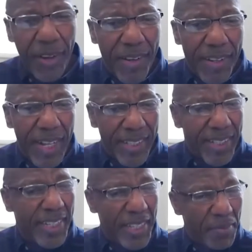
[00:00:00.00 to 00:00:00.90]
are
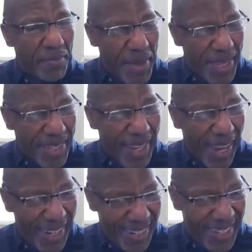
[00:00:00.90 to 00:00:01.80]
essentially
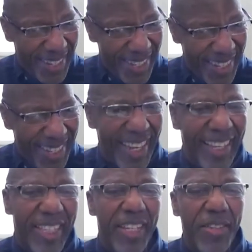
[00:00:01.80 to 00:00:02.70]
mid-sized cities
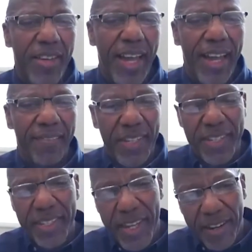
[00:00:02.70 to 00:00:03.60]
and then you have
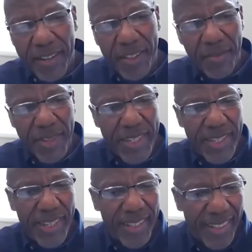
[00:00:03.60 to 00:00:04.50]
these
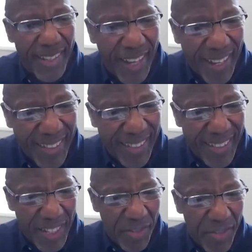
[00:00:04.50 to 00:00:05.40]
characteristic uh,
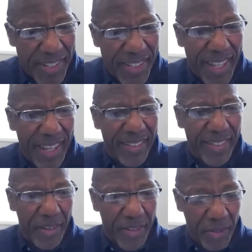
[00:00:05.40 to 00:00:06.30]
districts that
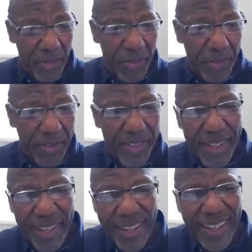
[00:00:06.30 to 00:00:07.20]
are
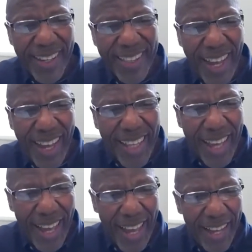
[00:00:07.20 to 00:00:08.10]
schools that
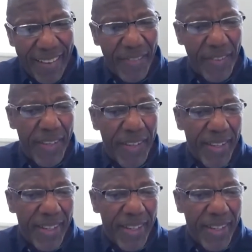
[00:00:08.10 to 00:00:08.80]
have